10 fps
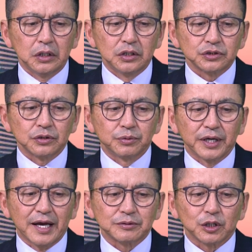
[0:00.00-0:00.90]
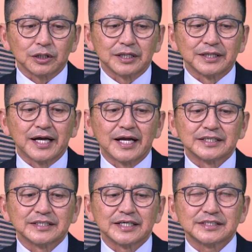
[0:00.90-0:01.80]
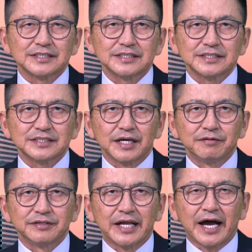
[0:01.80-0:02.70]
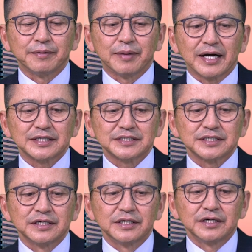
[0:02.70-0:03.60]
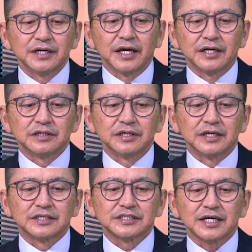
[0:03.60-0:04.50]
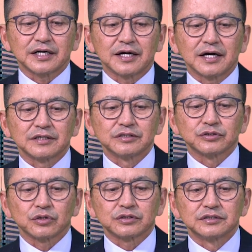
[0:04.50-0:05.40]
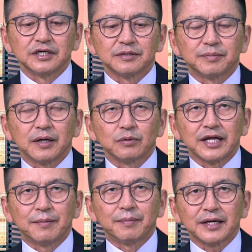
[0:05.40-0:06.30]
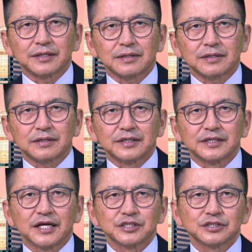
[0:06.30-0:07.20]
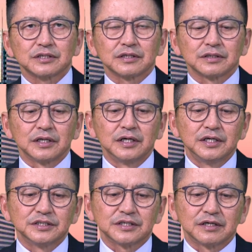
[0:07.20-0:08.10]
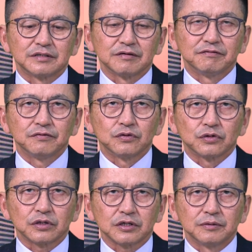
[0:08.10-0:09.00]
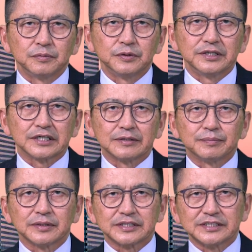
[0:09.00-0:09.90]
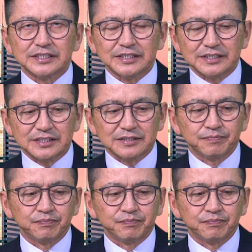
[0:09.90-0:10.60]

So we have total 9 clusters, 7 IMAX, and Inksarang Resort nearby Ulaanbaatar, a National Center for Communicable Disease.